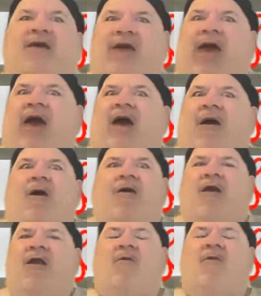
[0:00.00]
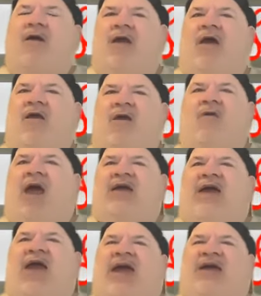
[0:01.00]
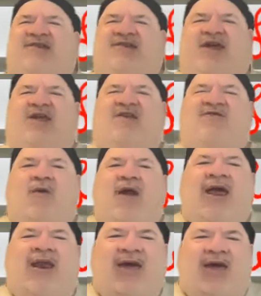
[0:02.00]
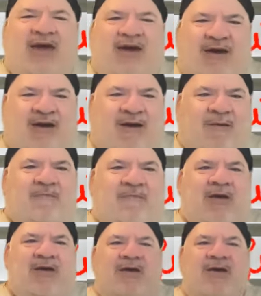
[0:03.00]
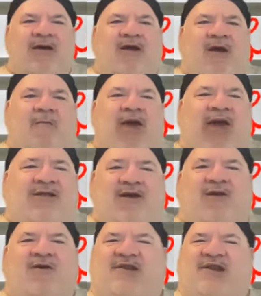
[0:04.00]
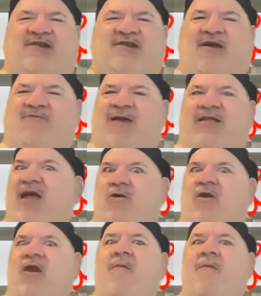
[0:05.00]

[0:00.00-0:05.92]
Yeah. Oh no, they were like ex-Israeli commandos and stuff like that.